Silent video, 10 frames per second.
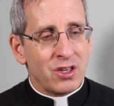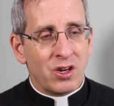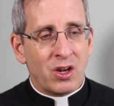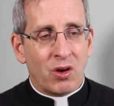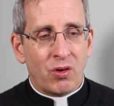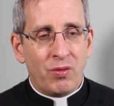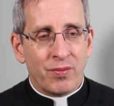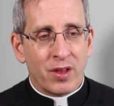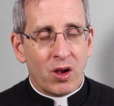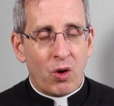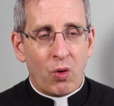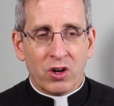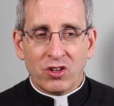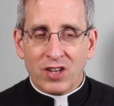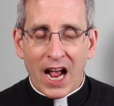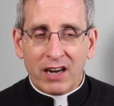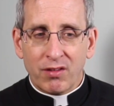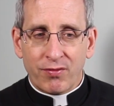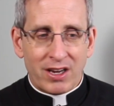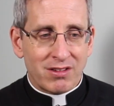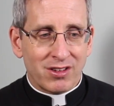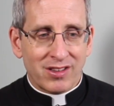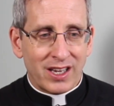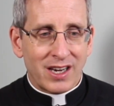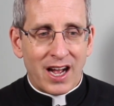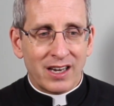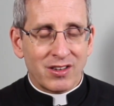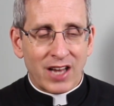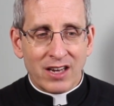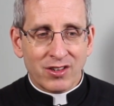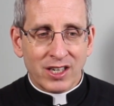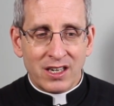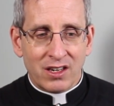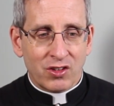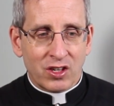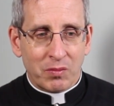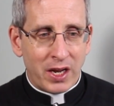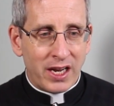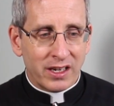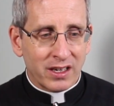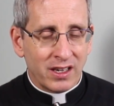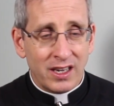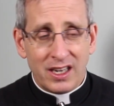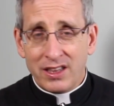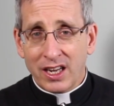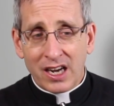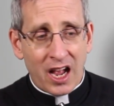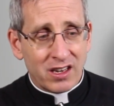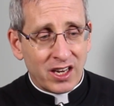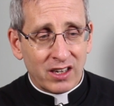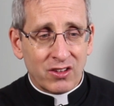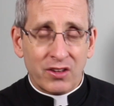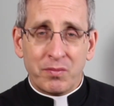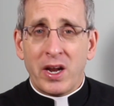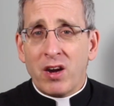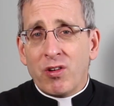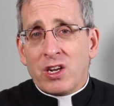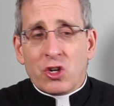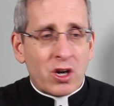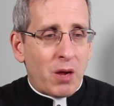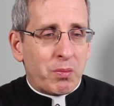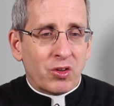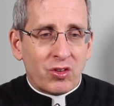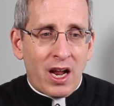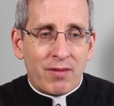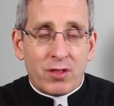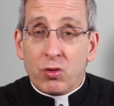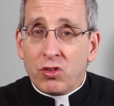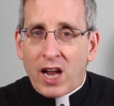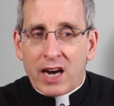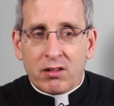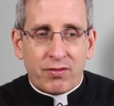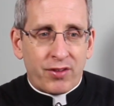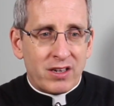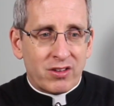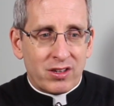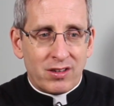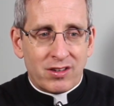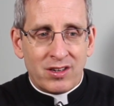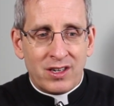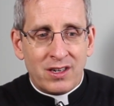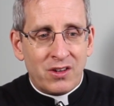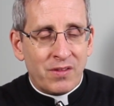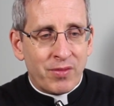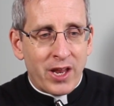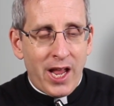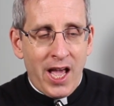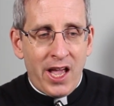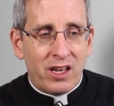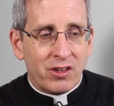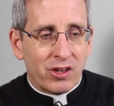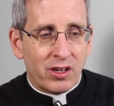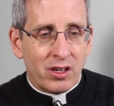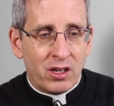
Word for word: you know, or sacrifices that God is asking us to make in the context of marriage. Couples have those sacrifices, and